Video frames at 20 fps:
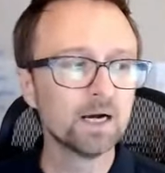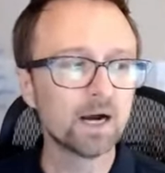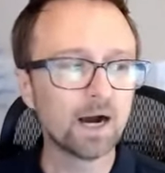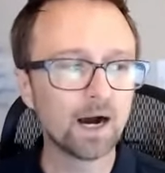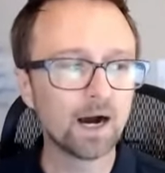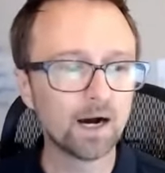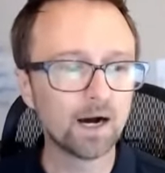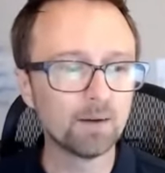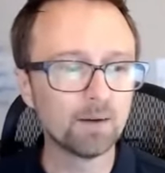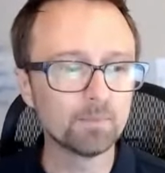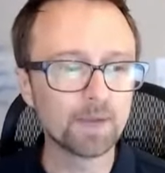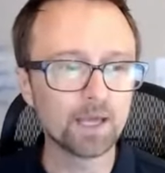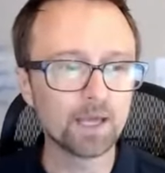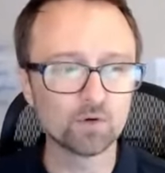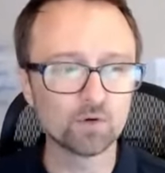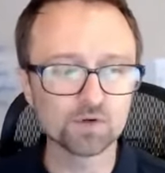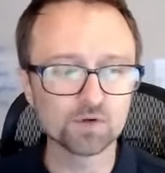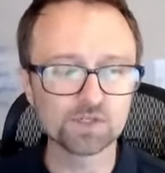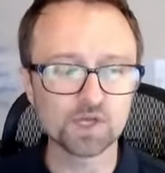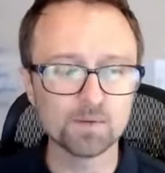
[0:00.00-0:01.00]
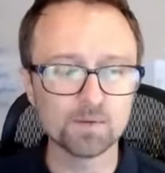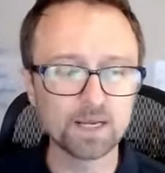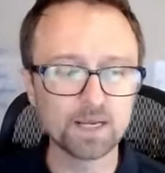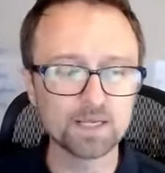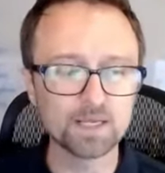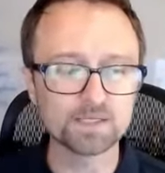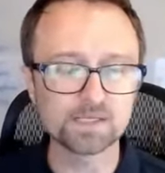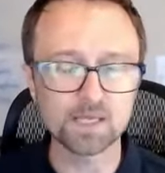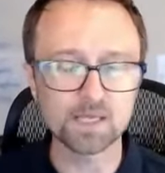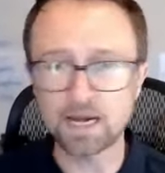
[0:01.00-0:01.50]
It also
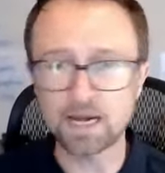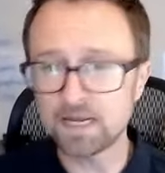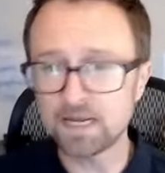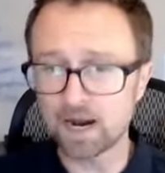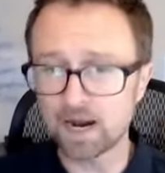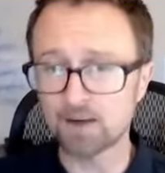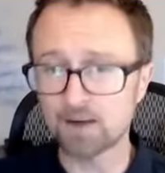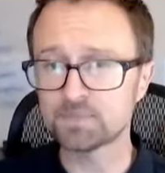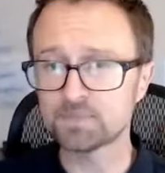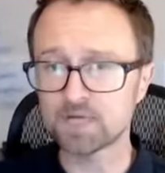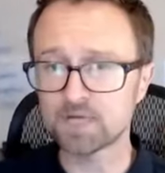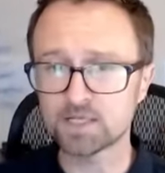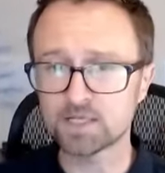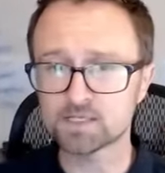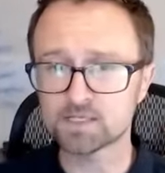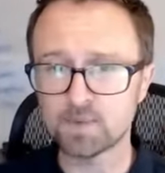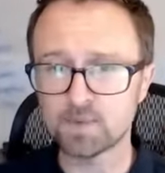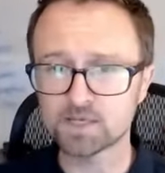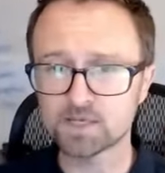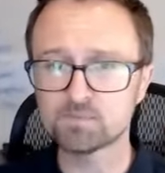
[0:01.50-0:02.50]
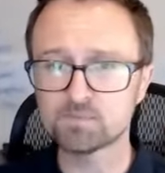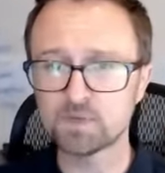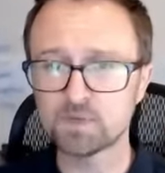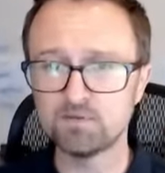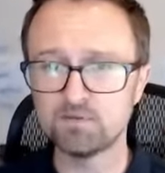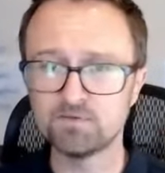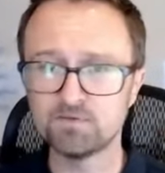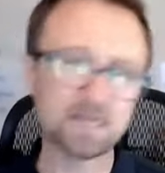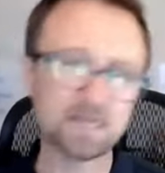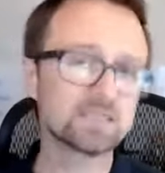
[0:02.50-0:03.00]
means that any updates must be
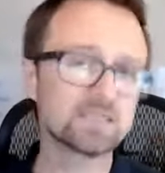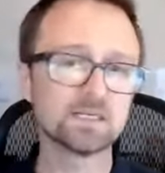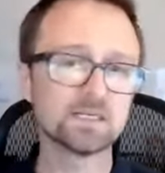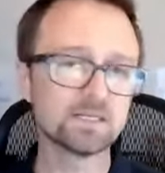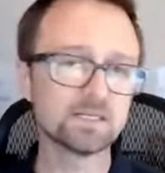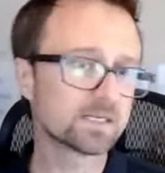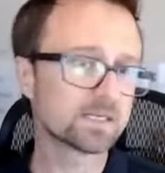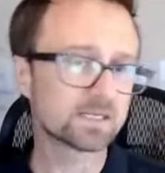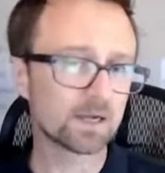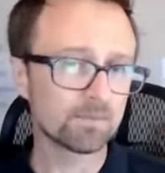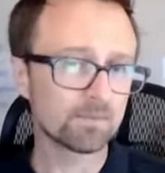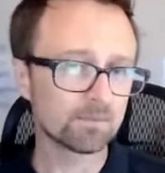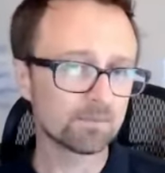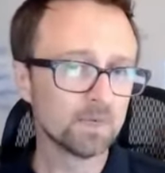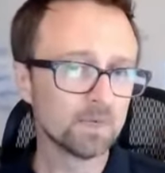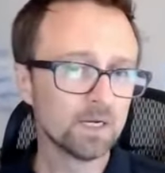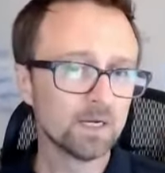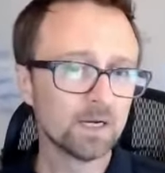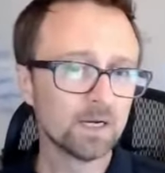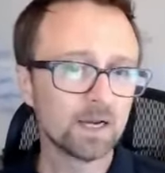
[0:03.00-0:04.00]
vetted to some